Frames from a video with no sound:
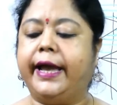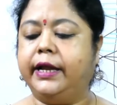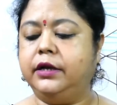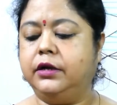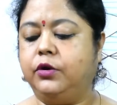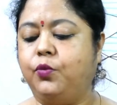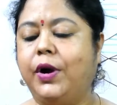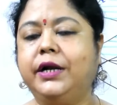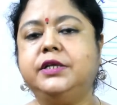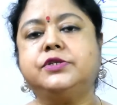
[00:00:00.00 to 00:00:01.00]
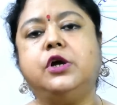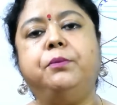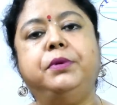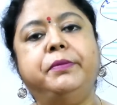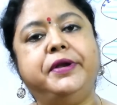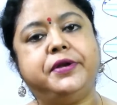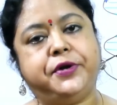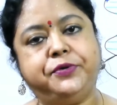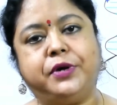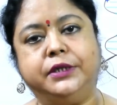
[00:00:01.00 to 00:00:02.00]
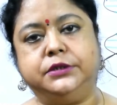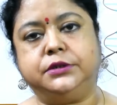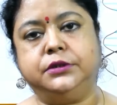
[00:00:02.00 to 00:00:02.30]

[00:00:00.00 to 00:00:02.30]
and one is complementary to other.